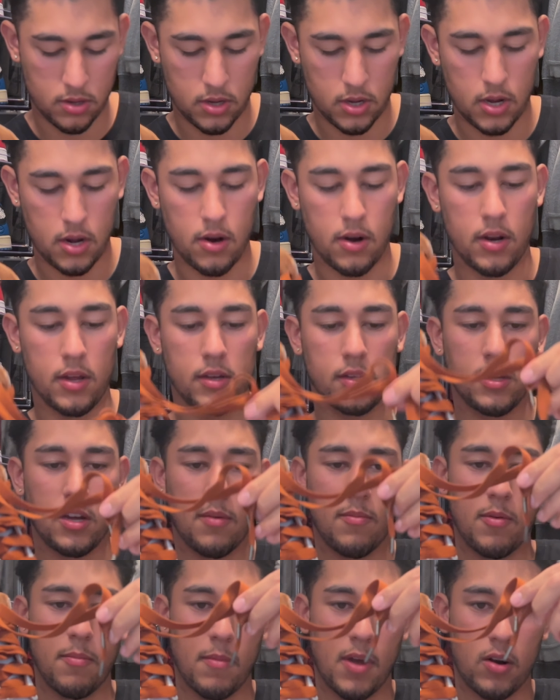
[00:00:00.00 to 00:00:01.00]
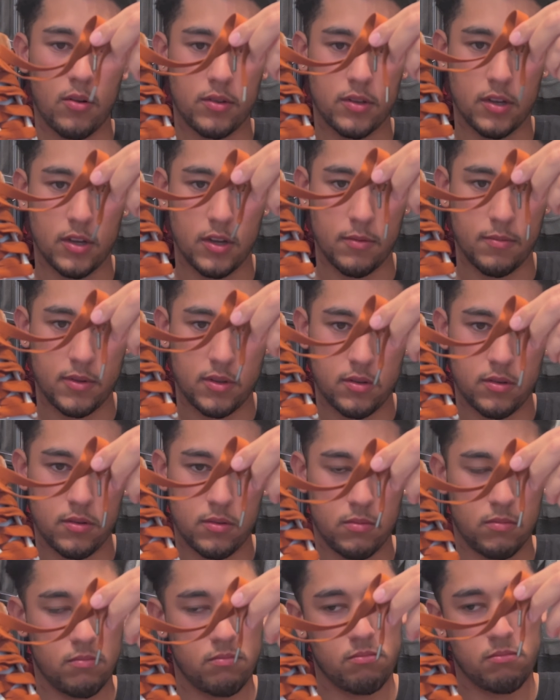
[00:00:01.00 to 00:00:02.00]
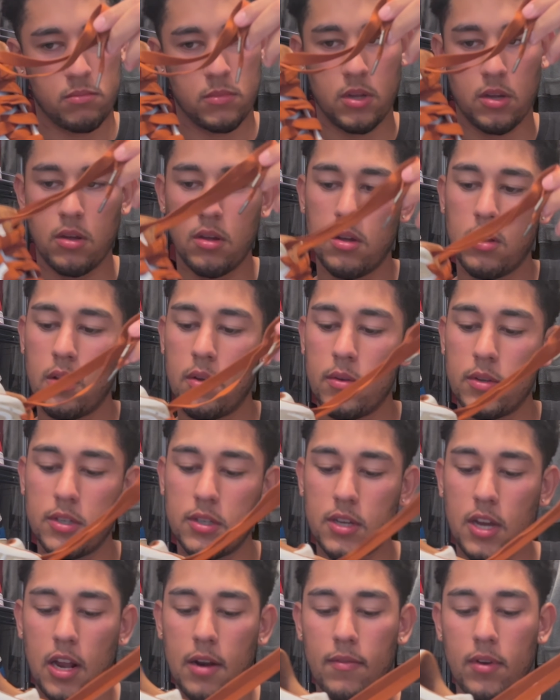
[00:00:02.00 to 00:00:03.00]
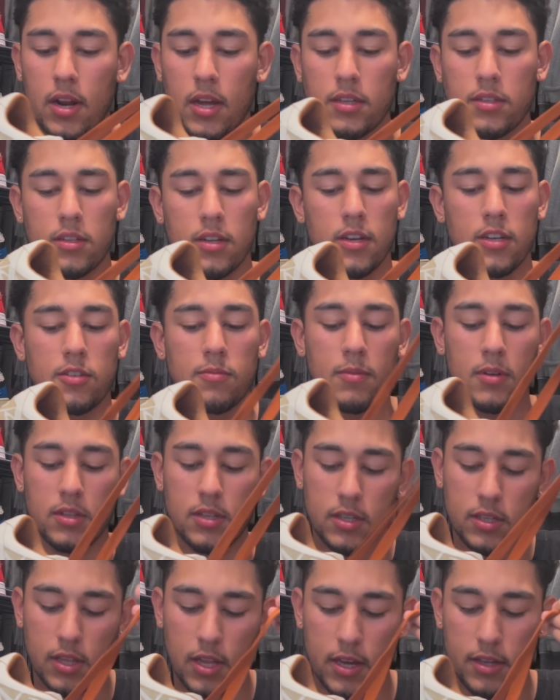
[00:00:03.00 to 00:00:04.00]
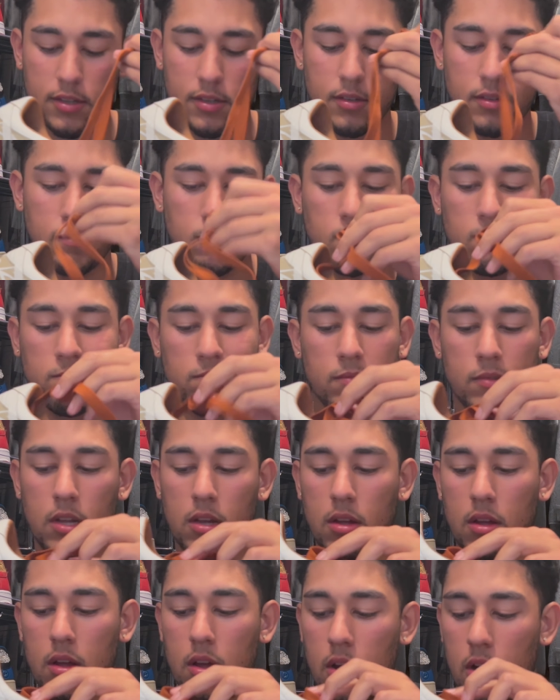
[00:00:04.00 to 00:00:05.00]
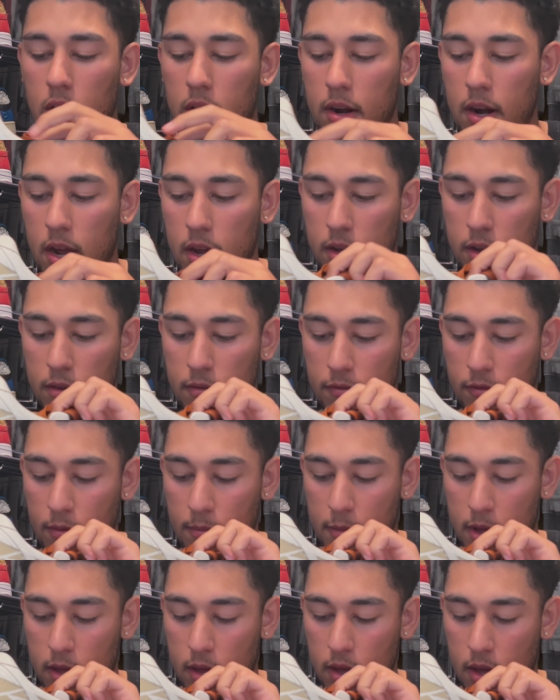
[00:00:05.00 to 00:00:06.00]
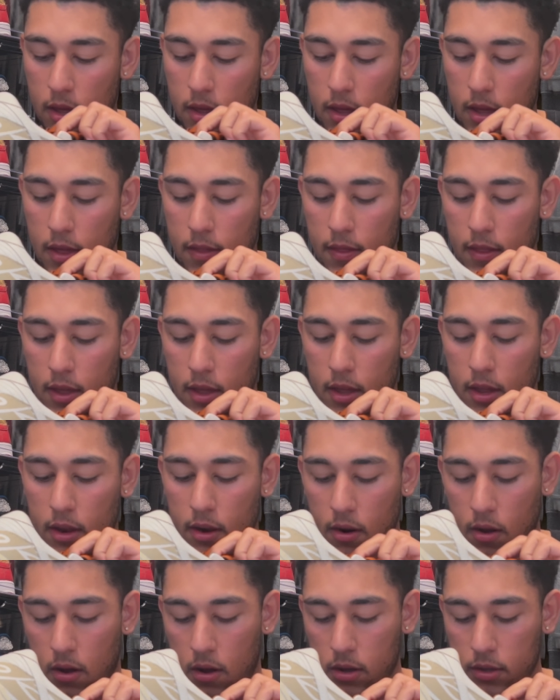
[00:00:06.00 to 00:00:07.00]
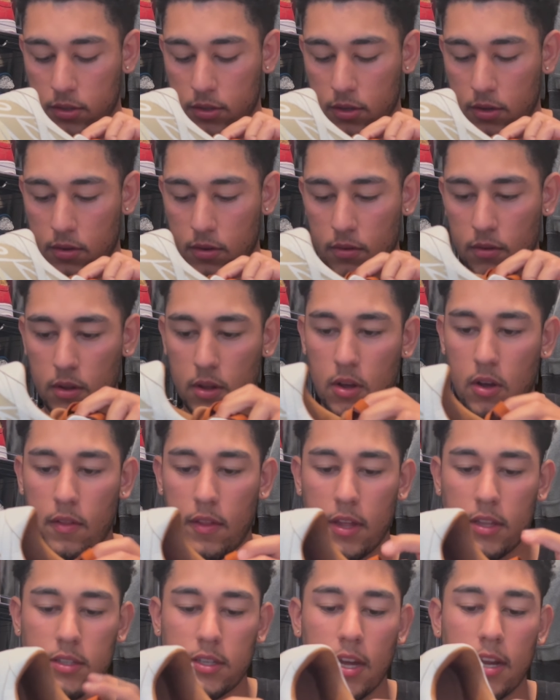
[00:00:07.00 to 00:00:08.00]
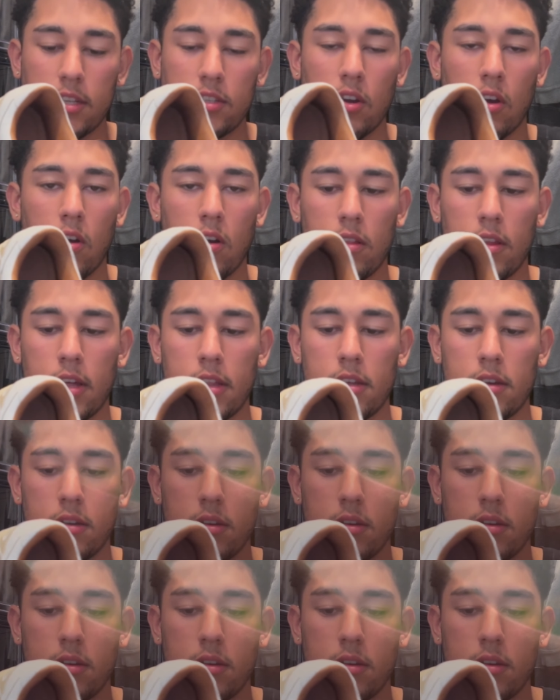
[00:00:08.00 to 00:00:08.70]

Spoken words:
Here it is. They come with metal tips. Just kind of a nice touch, but these laces are not good for me. And then also, the inside, it's all leather.